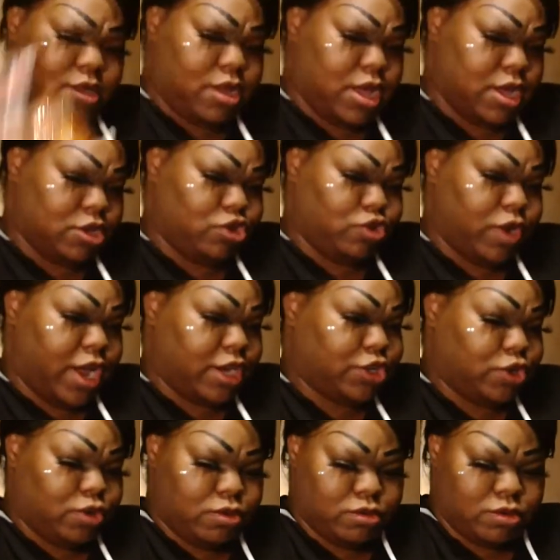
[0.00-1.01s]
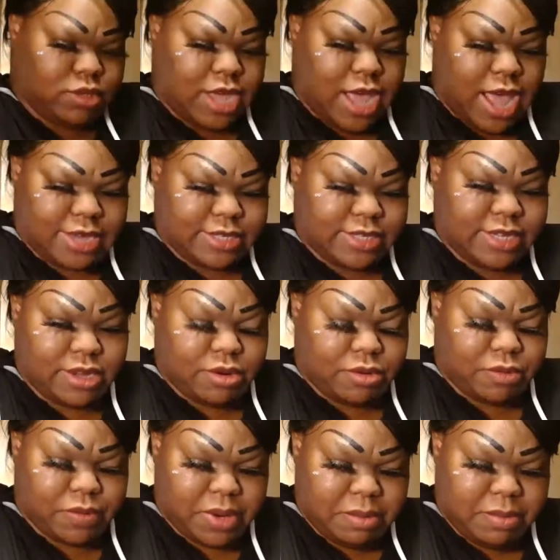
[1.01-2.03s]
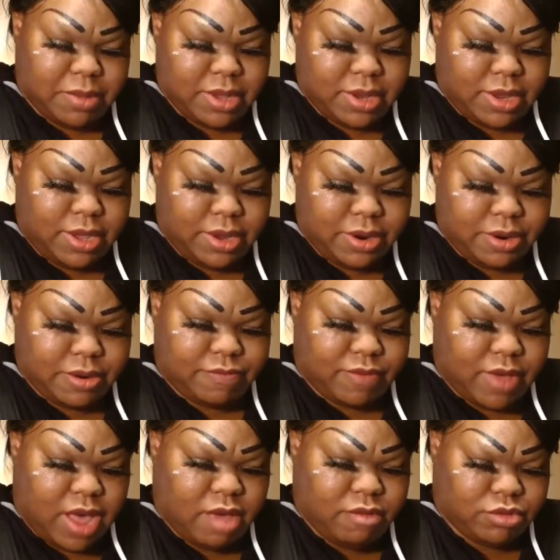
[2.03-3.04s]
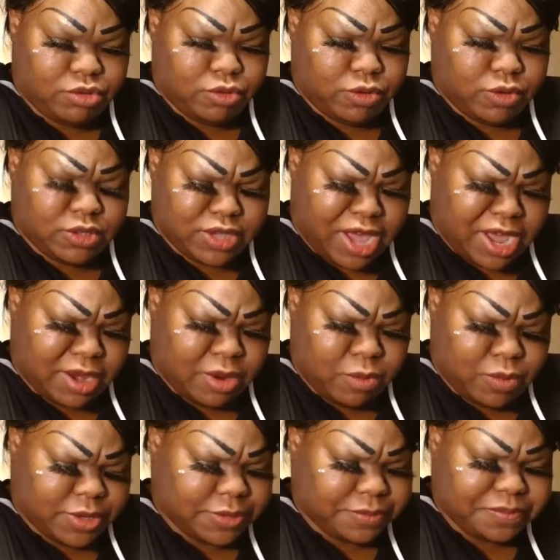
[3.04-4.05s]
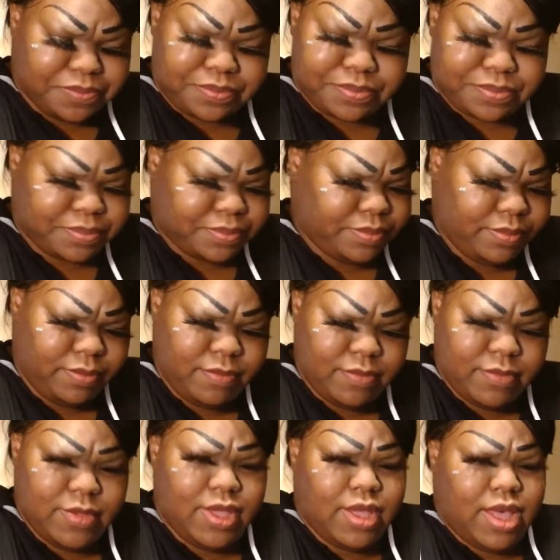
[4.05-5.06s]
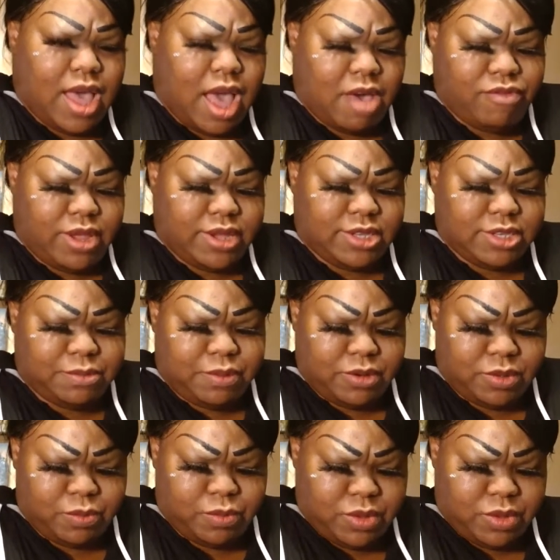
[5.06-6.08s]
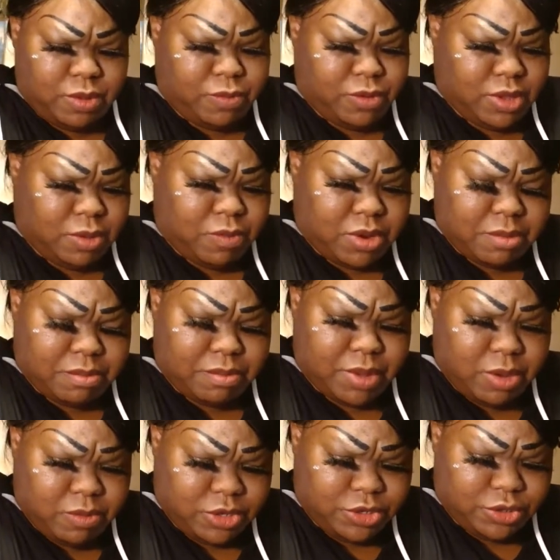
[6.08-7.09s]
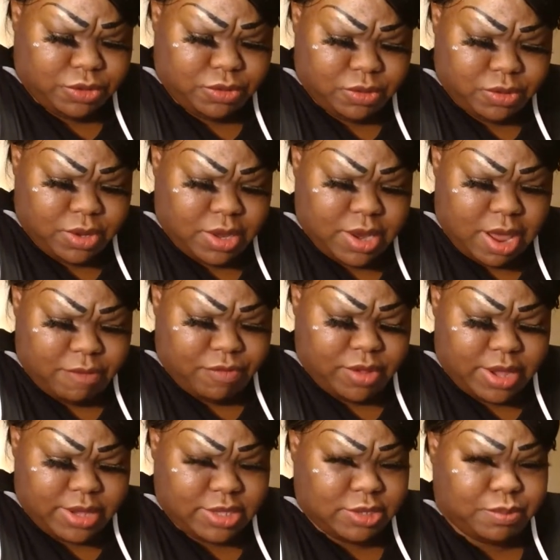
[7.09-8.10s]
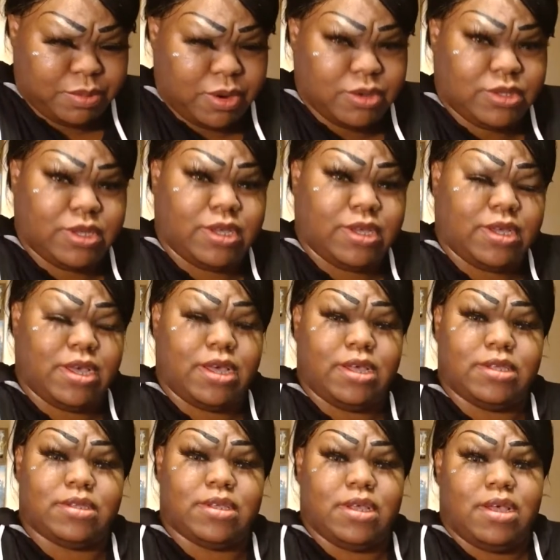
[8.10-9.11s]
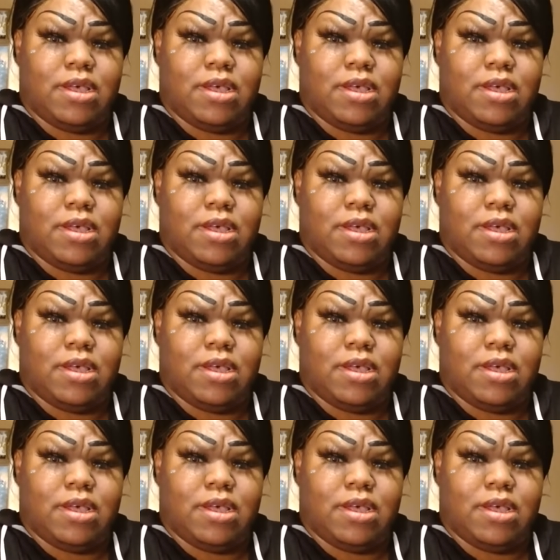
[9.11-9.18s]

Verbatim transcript: contractual toxic agreement here. Five of swords, nine of Wands. I feel like this person really, really want to be with you. And I feel like this person is